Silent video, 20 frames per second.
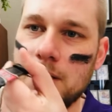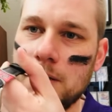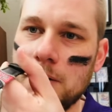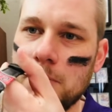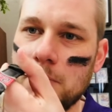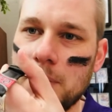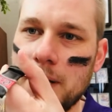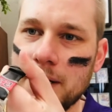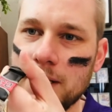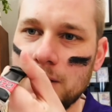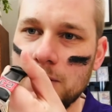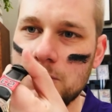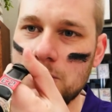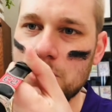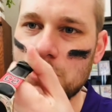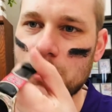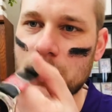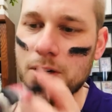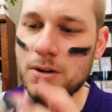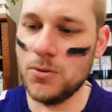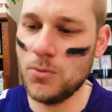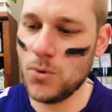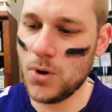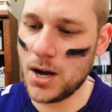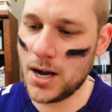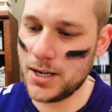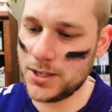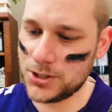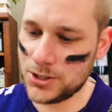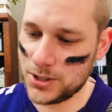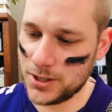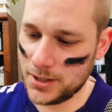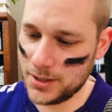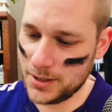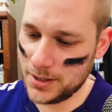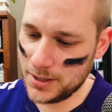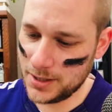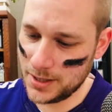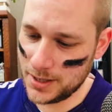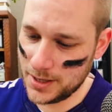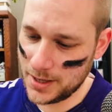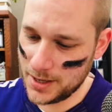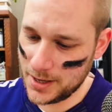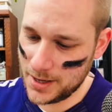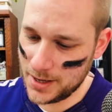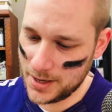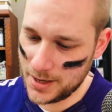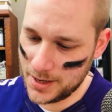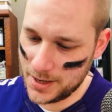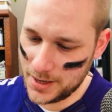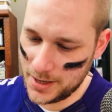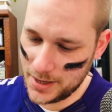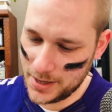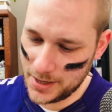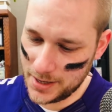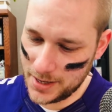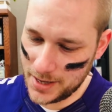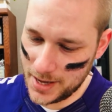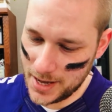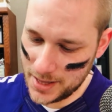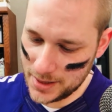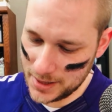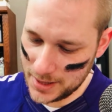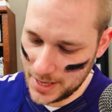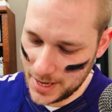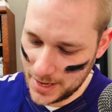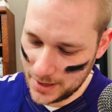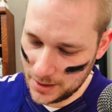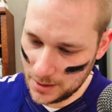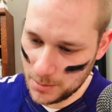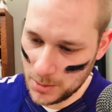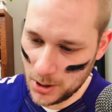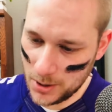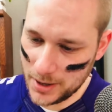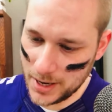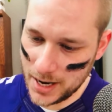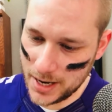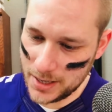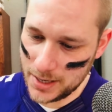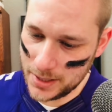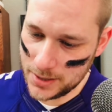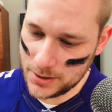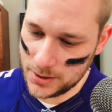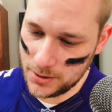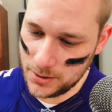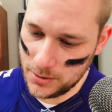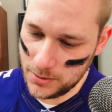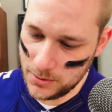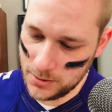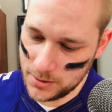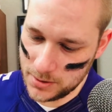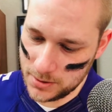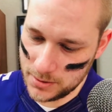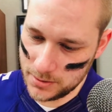Michael Jordan watch. Got that in about 92.